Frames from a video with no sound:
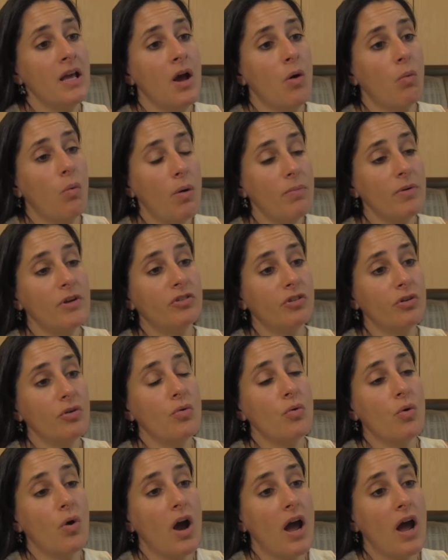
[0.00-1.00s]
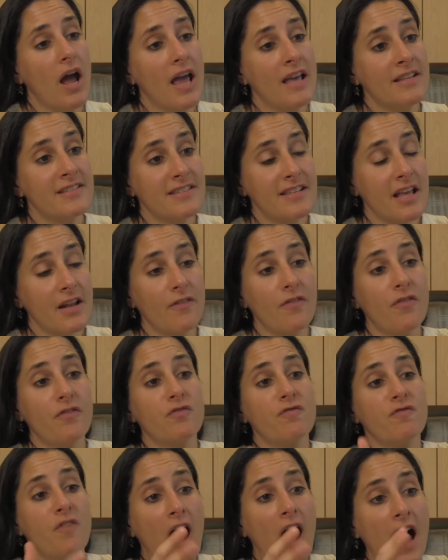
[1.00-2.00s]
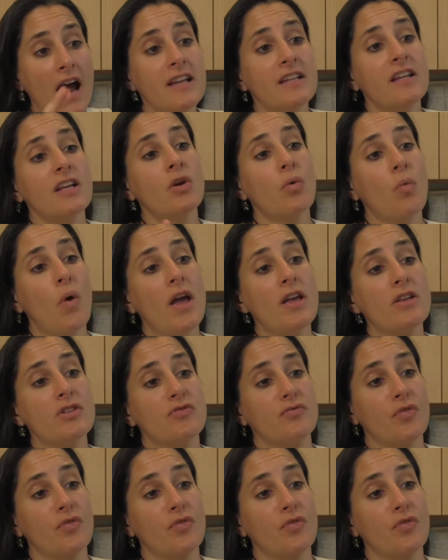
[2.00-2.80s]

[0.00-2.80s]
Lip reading: what we do instead of finding ways